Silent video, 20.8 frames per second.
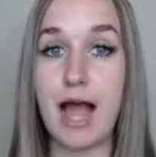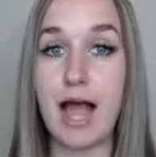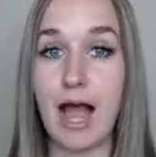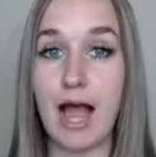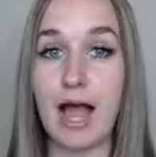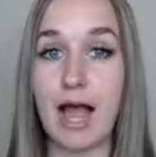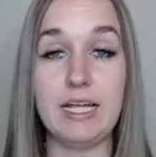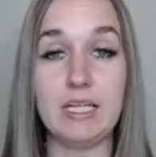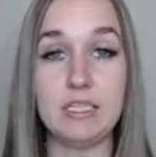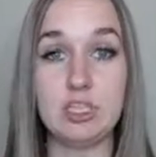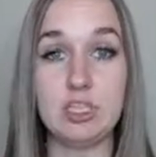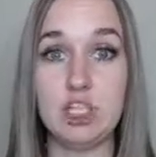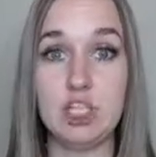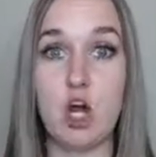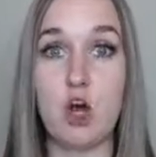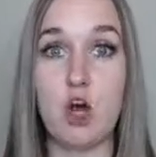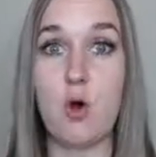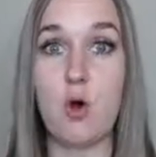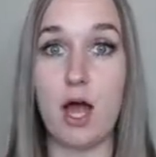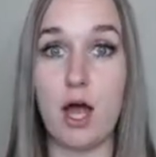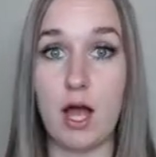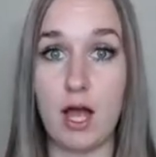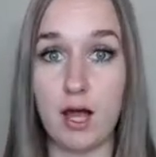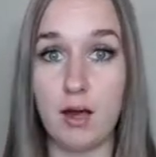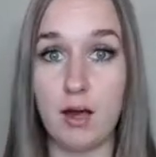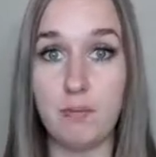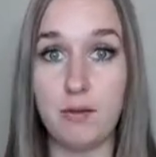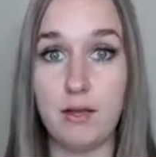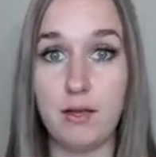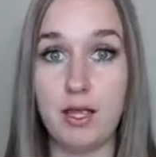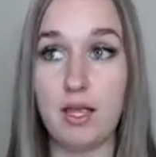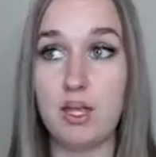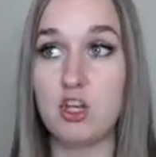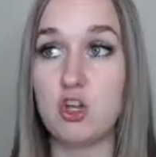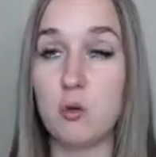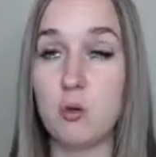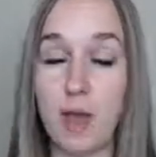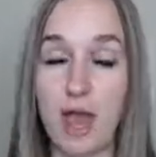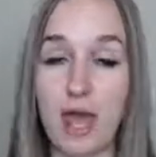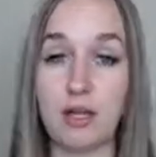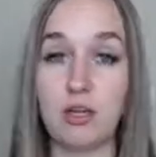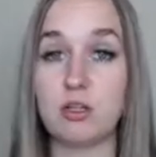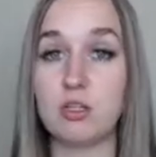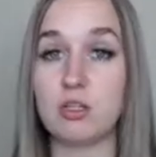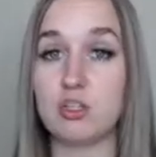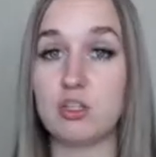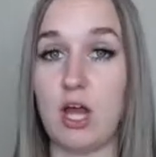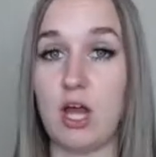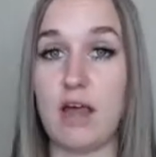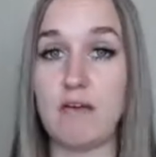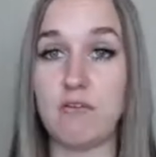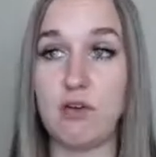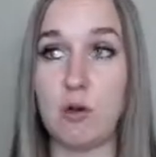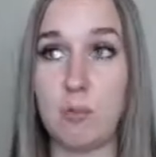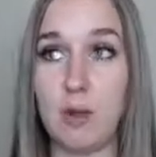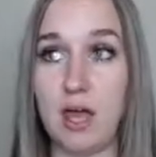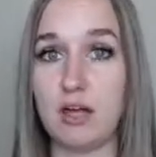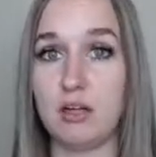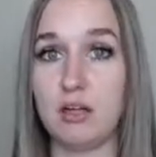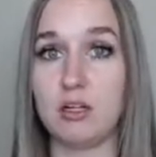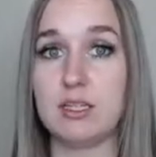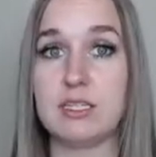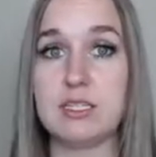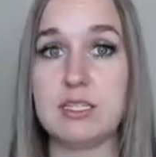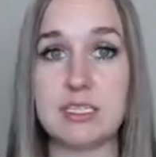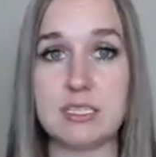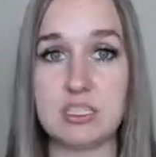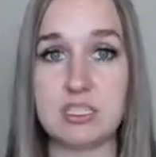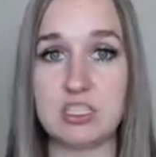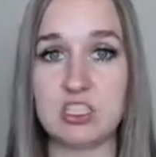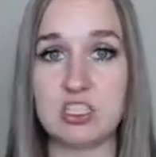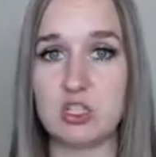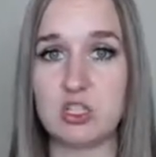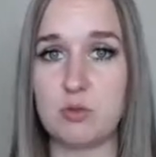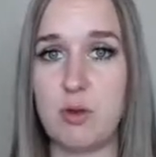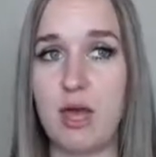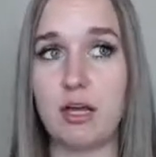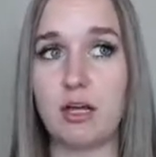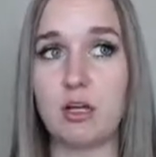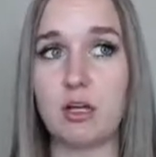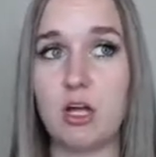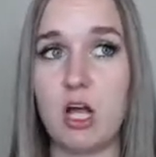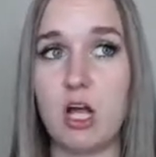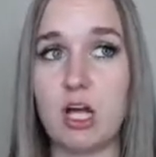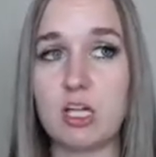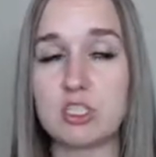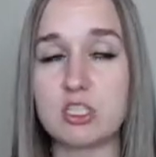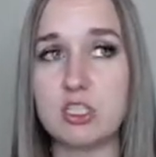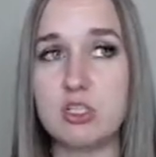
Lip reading: I show up no matter the drive, no matter the distance, no matter the cost.